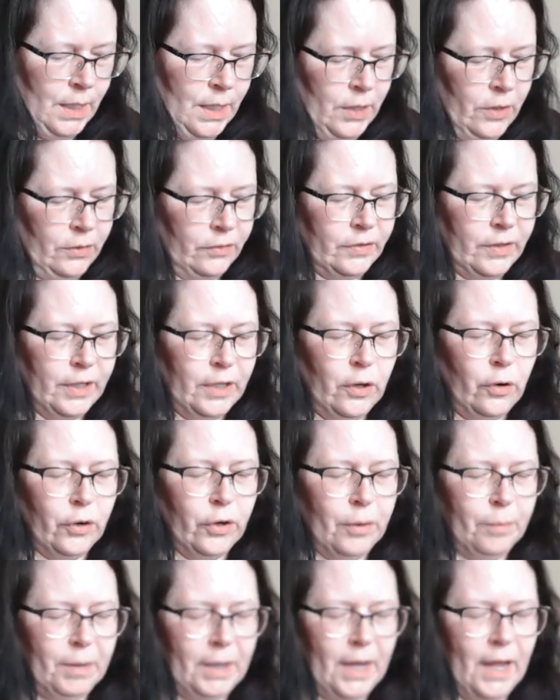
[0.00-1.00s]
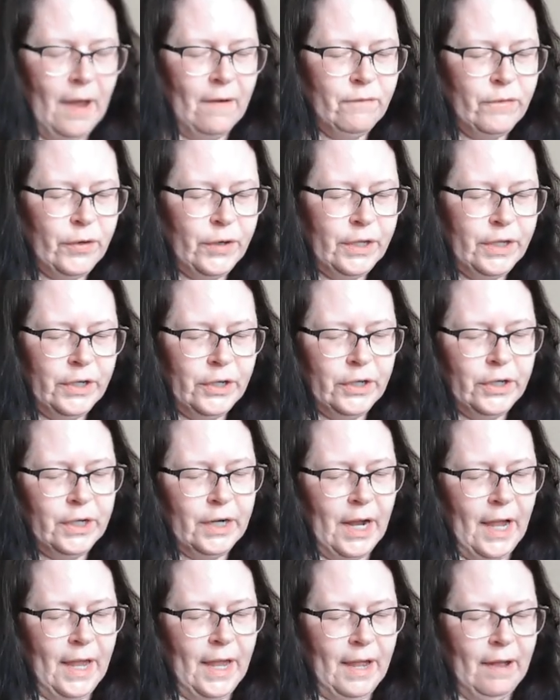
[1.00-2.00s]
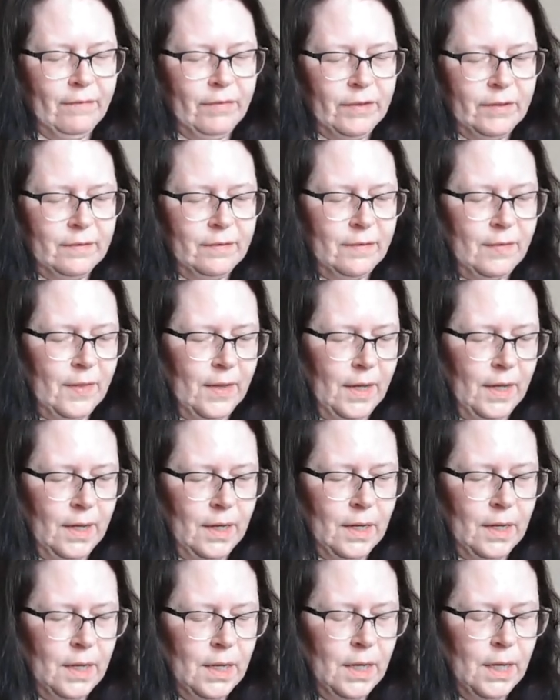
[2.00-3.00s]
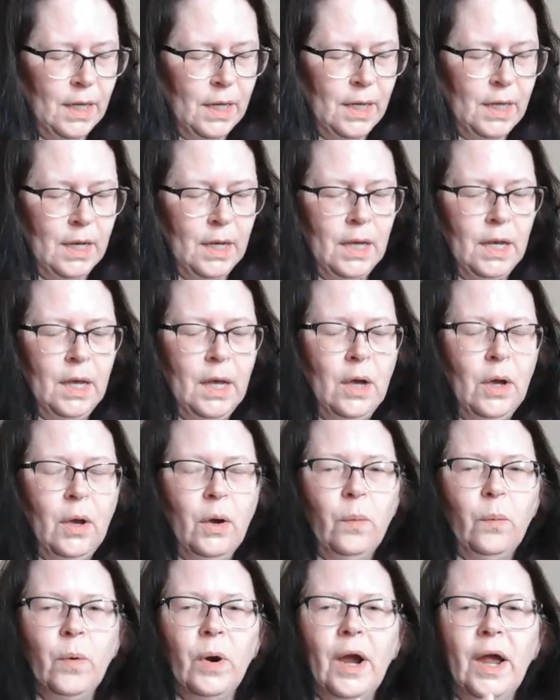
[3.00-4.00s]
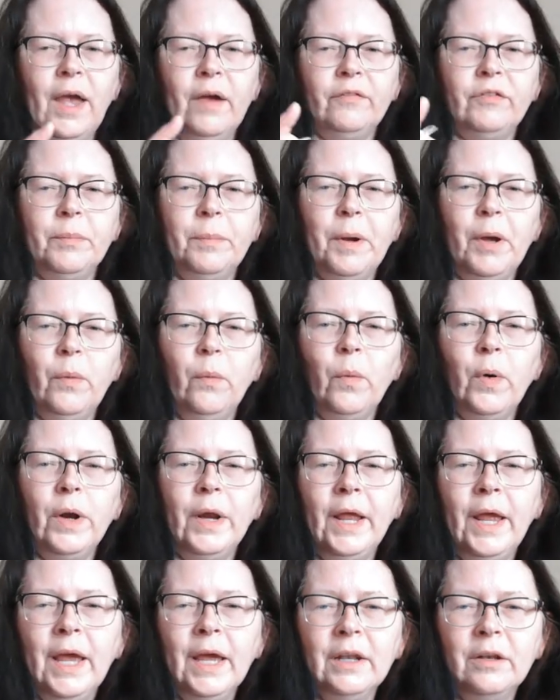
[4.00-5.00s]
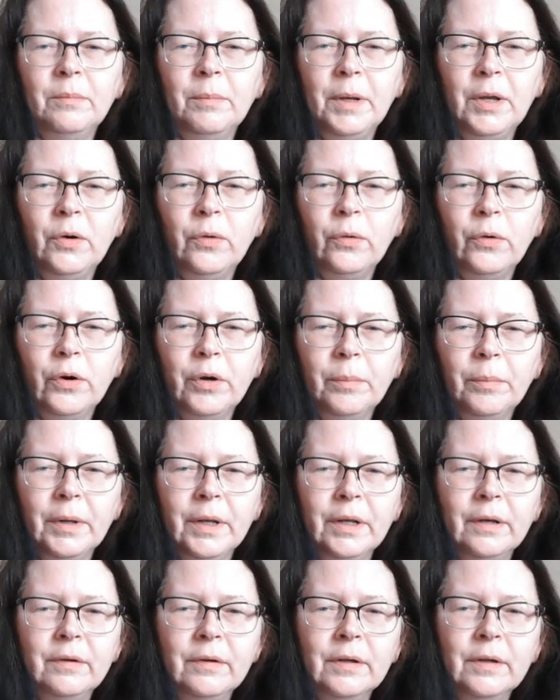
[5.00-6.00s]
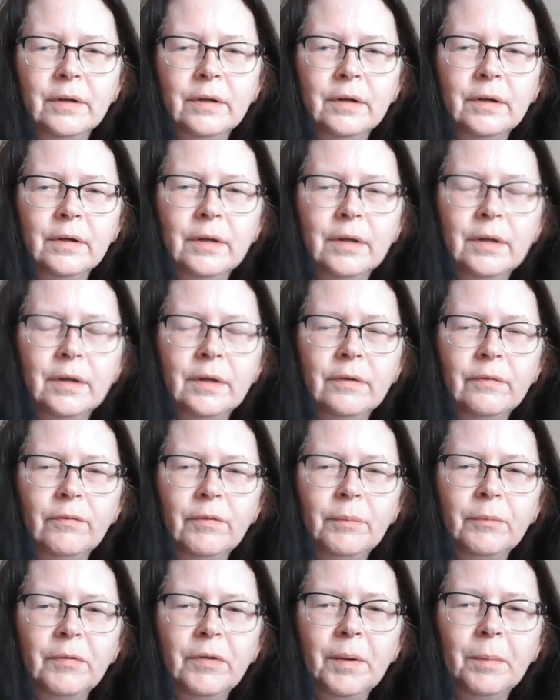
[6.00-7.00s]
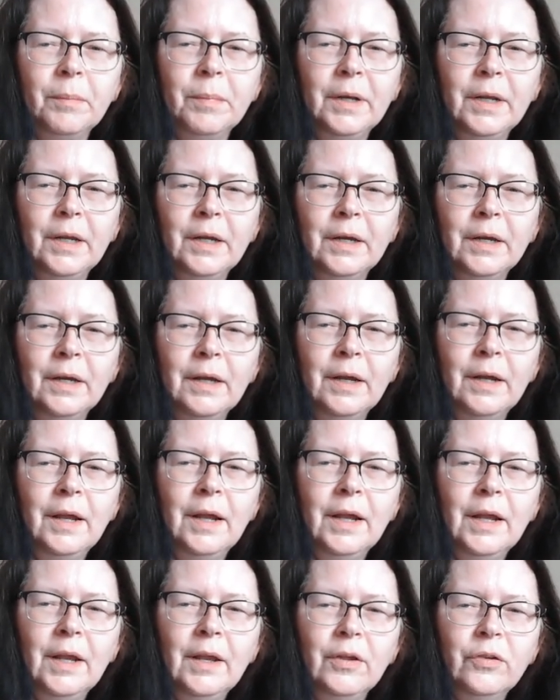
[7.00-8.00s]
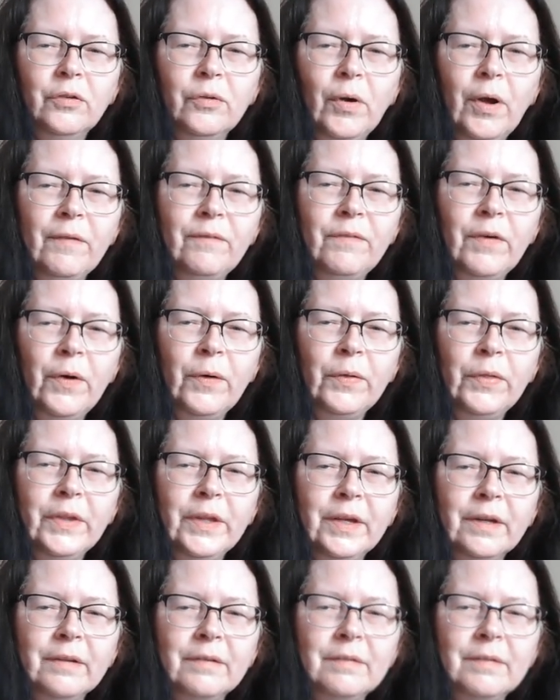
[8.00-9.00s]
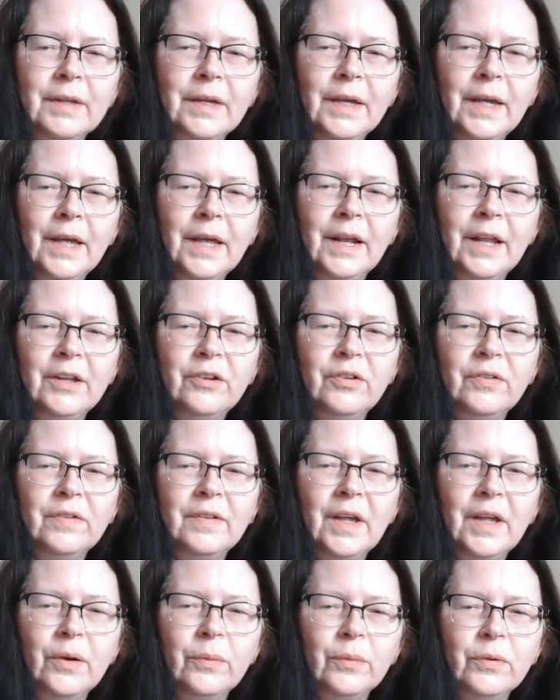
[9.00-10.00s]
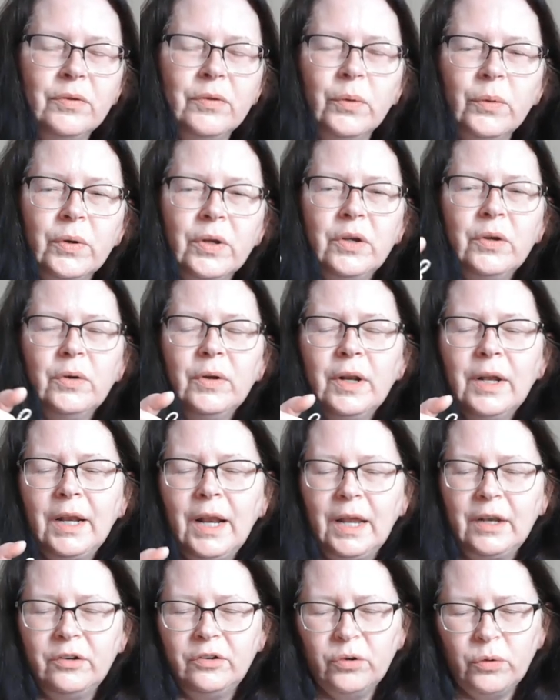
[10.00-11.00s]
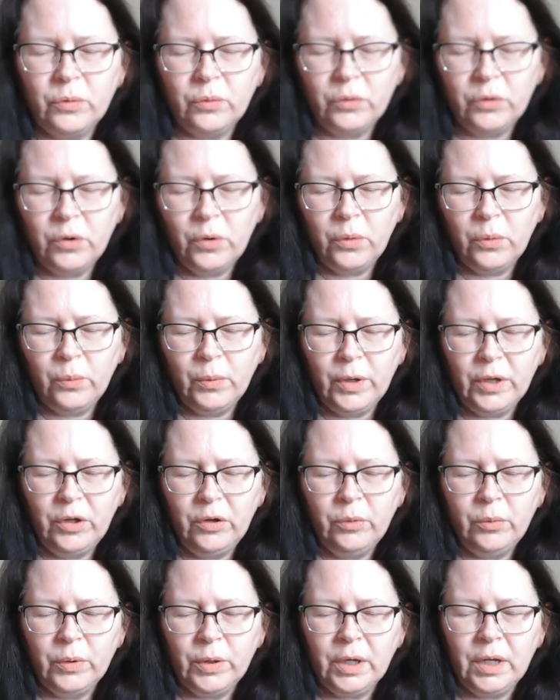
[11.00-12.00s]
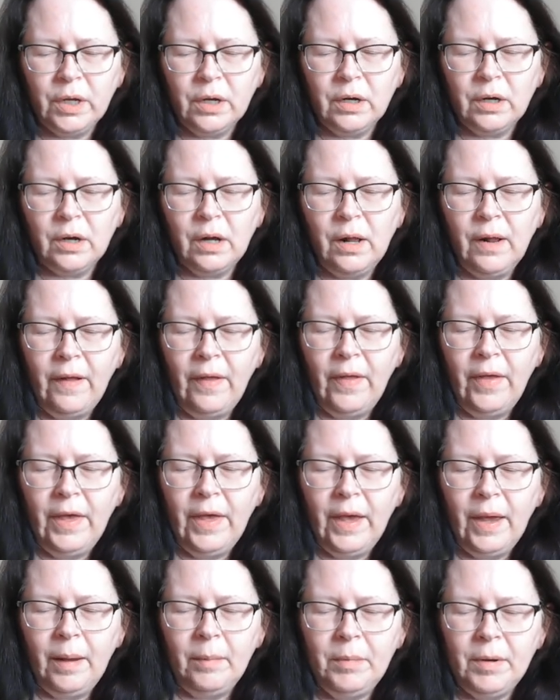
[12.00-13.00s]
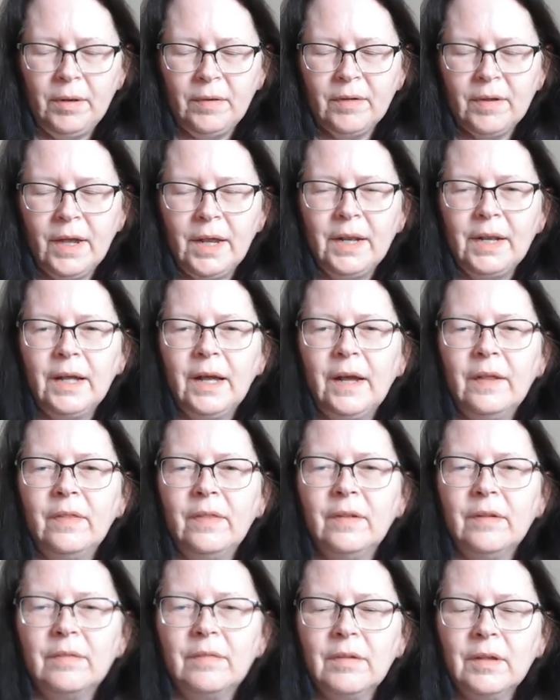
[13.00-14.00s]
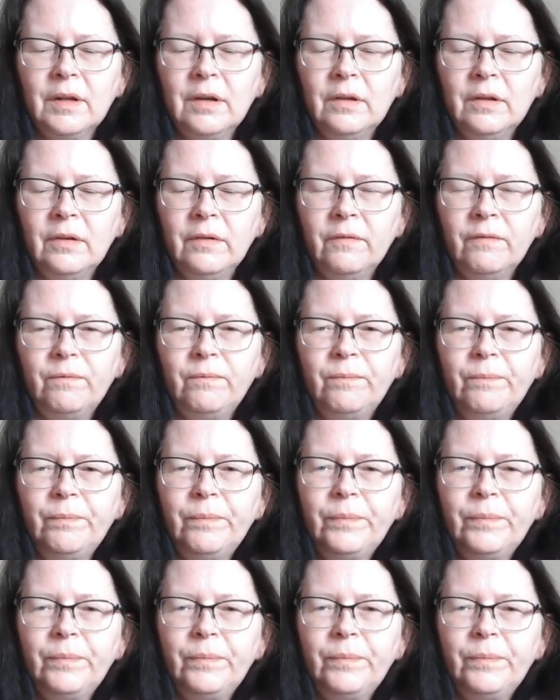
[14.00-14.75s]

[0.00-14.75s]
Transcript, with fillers: And here's a little ornament. Every year I have this thing where I have to buy one handmade ornament from somebody. So I found this and I just thought it was so cute. And I don't know what you would, I mean, it's kind of got this little